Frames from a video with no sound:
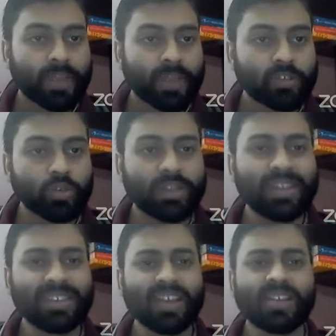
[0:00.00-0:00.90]
So
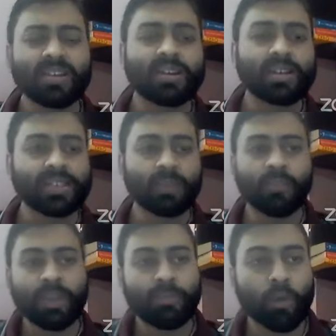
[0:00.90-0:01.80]
these are some
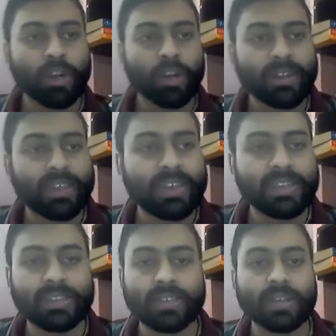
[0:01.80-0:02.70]
of the important
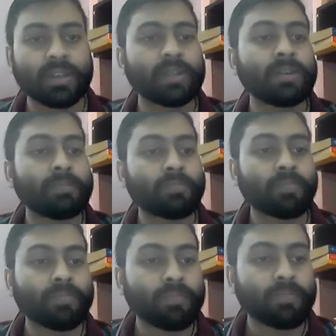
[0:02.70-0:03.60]
things
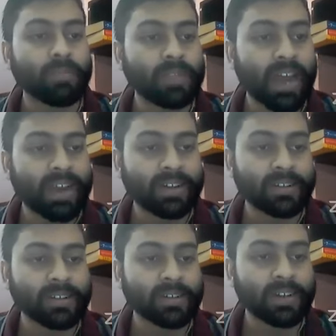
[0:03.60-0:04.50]
that
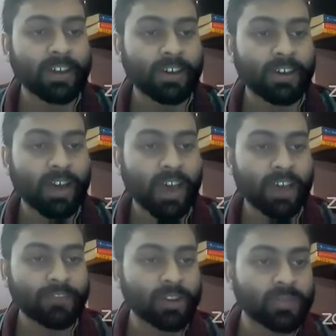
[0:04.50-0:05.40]

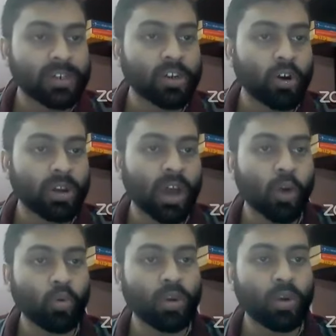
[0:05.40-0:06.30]
I've covered on
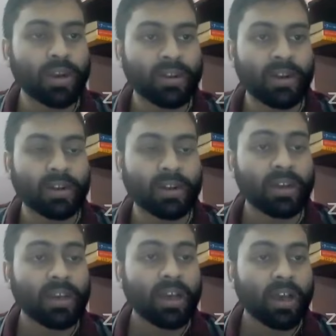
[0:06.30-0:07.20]
how to conduct,
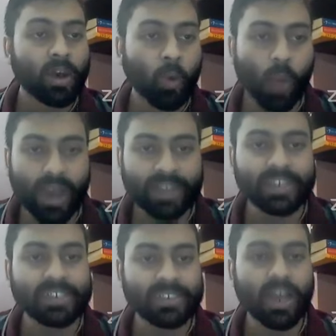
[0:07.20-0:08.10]

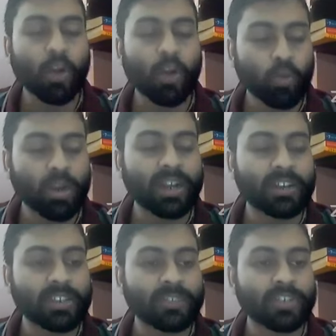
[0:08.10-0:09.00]
how to
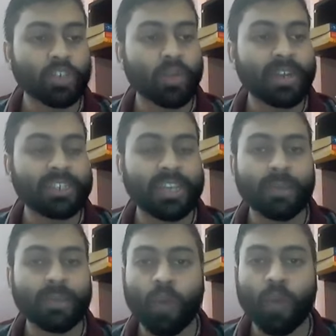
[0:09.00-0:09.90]
conduct this virtual
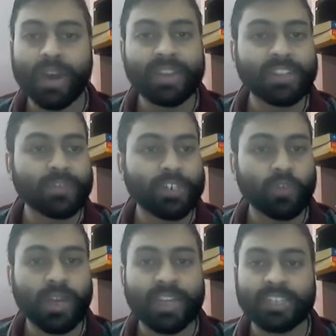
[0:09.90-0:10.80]
AGM, why this
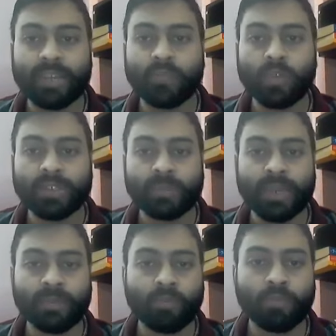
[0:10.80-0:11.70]
virtual AGM was
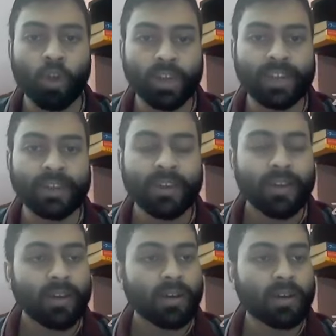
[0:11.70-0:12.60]
being brought in
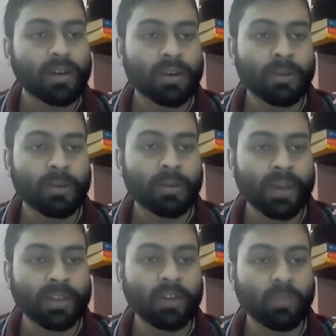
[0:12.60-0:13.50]

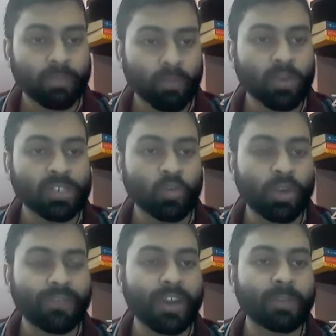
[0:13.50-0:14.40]
was
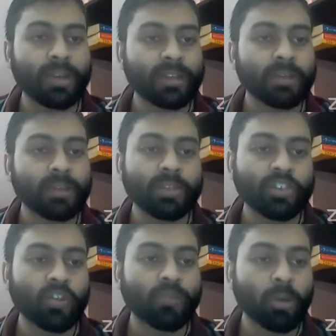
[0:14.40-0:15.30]
notified by the
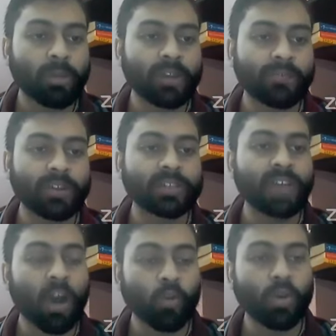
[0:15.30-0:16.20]
Ministry of Corporate Affairs,
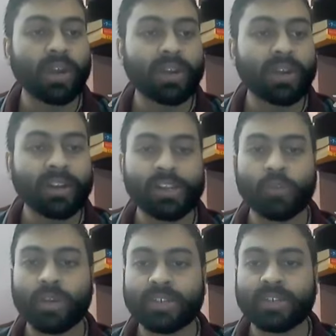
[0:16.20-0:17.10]
how to conduct it,
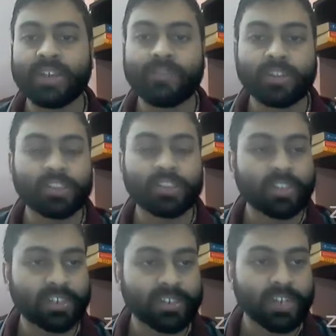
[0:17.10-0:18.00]
what are the
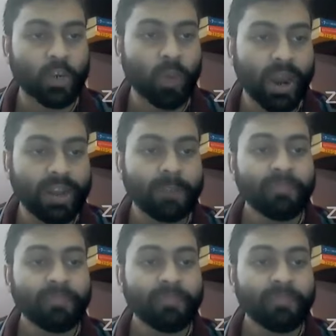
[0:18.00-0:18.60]
infrastructures required.